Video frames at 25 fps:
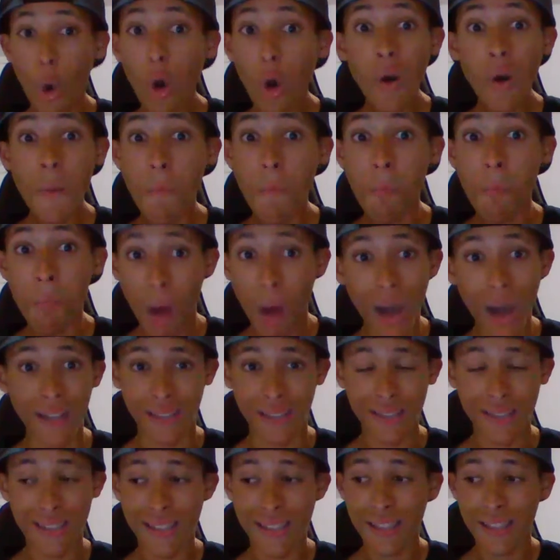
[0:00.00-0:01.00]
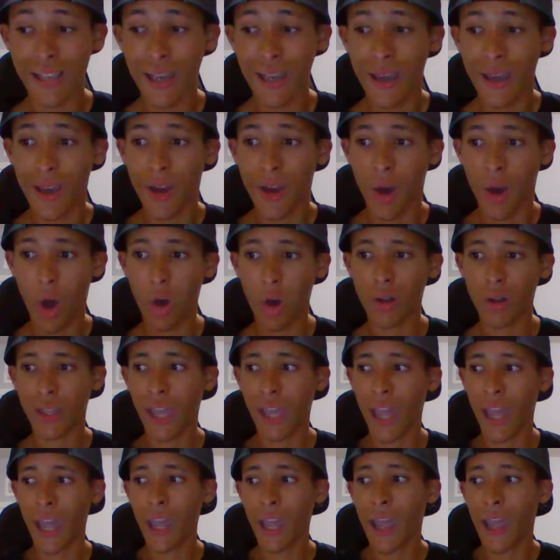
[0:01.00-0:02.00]
months.
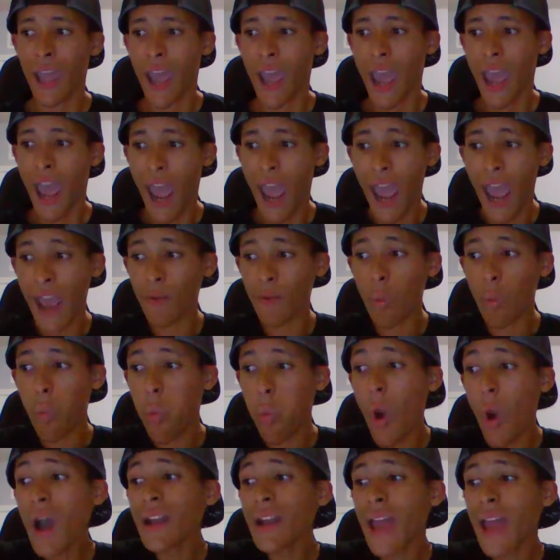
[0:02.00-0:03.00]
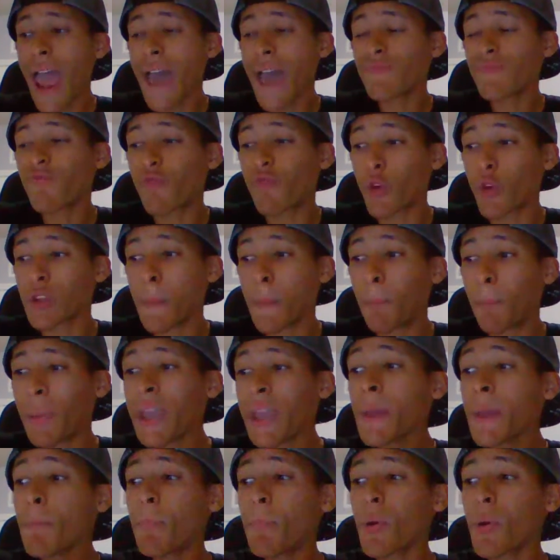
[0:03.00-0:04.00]
Okay? And for the
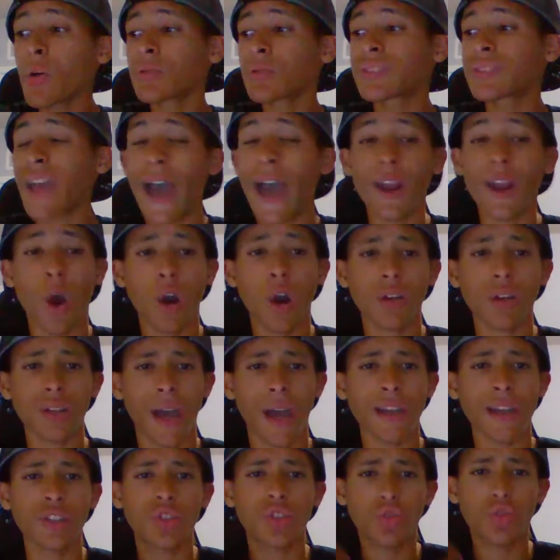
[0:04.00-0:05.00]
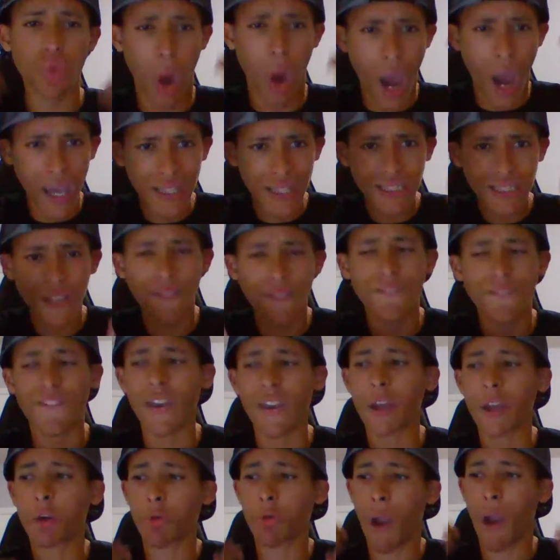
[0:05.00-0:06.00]
people that are like trying to
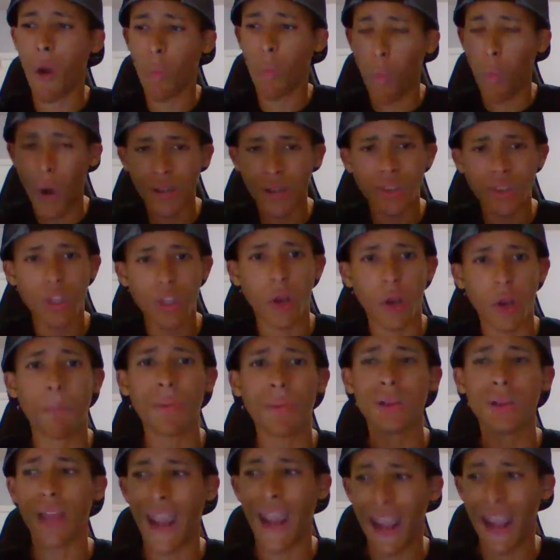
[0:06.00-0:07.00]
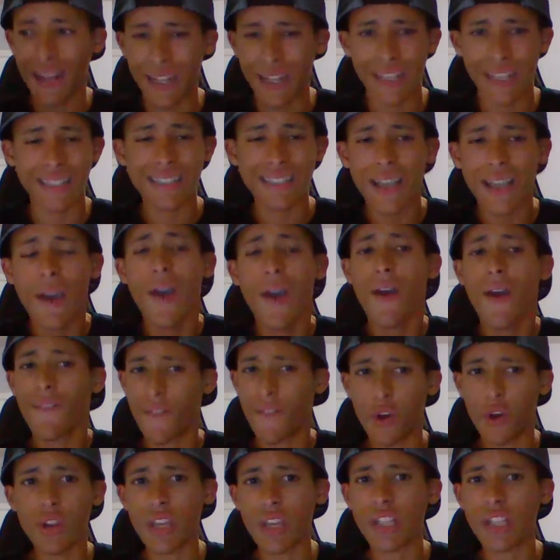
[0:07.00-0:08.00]
figure out what their plan is
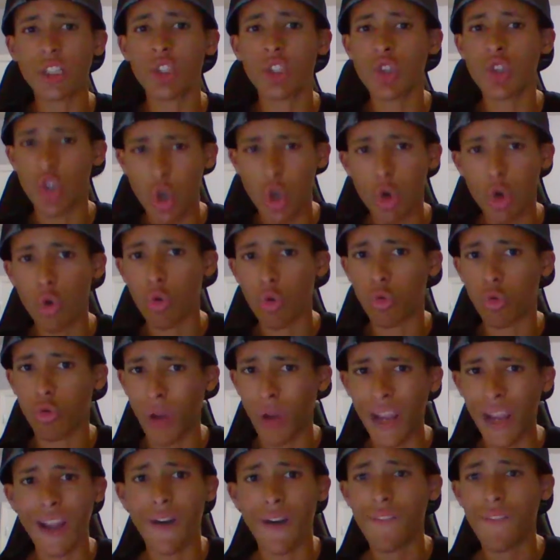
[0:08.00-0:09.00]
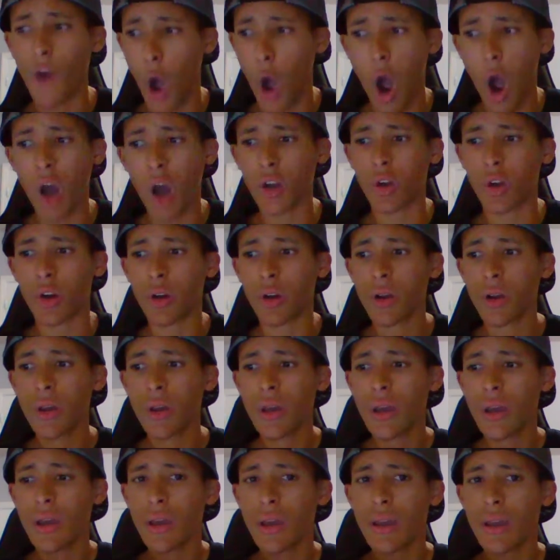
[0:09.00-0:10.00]
for this new Ring of Honor,
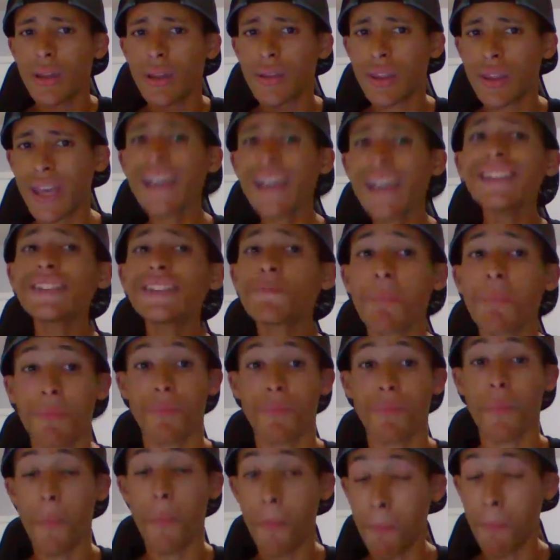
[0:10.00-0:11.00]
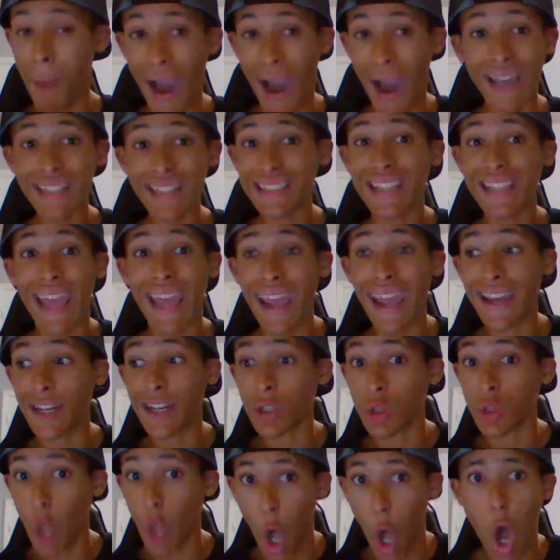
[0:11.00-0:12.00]
this might take
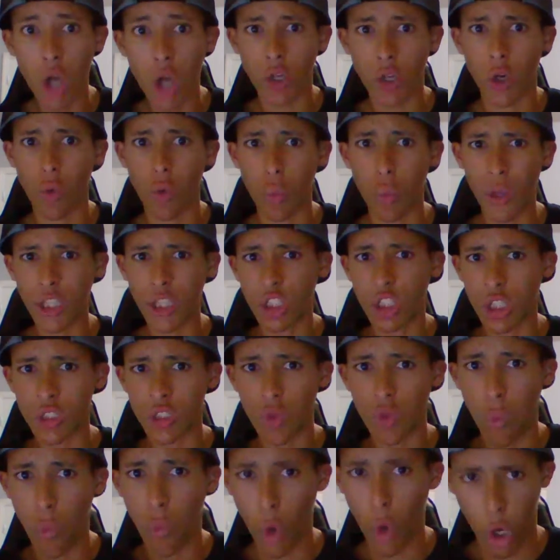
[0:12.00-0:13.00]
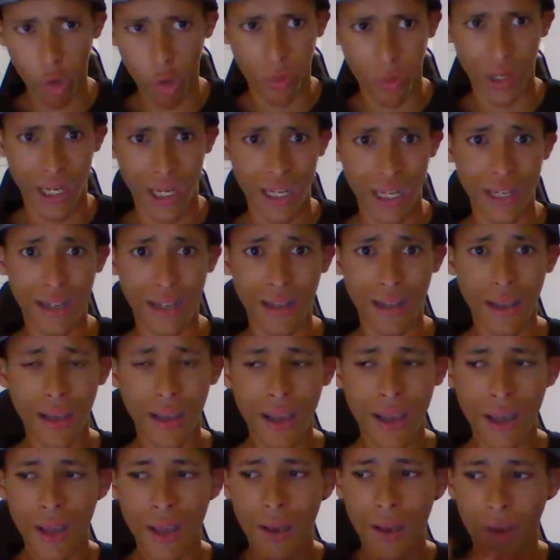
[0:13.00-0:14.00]
longer, which is worrying.
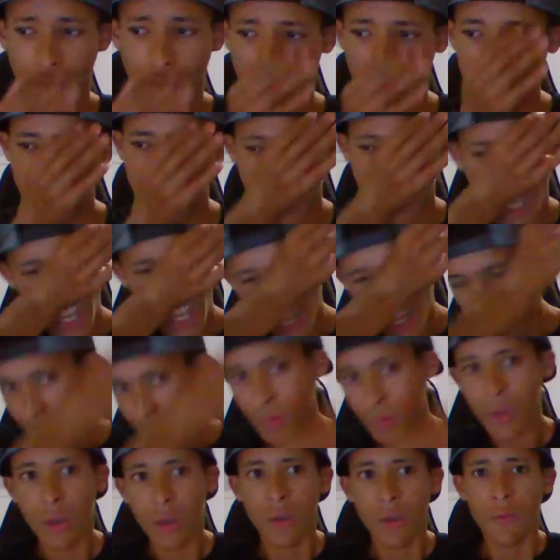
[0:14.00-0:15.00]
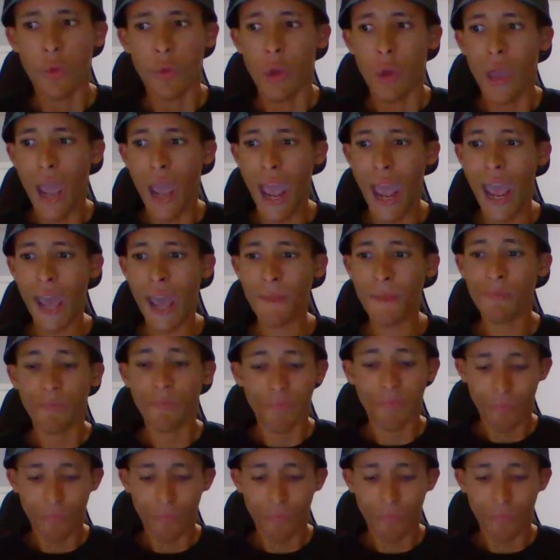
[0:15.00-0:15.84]
Okay? And